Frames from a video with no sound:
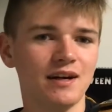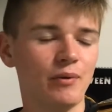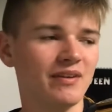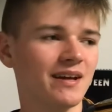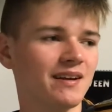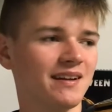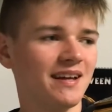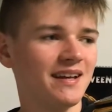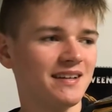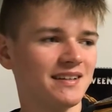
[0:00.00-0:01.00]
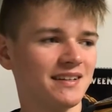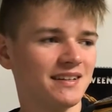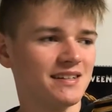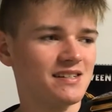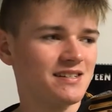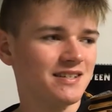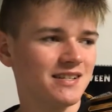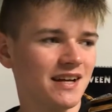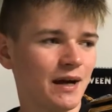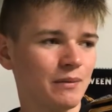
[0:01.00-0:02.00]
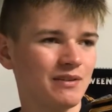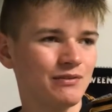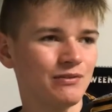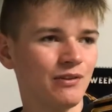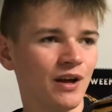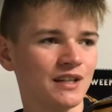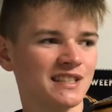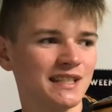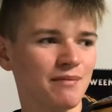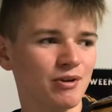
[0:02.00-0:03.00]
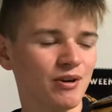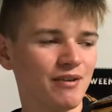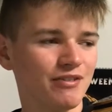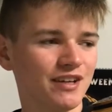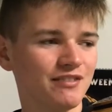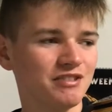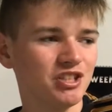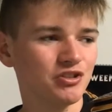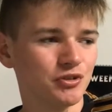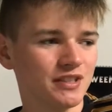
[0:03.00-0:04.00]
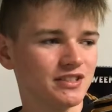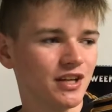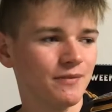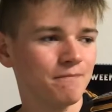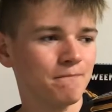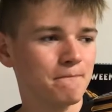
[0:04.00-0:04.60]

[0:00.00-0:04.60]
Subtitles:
I would have gotten hate, and I would have lost a demographic of children, so.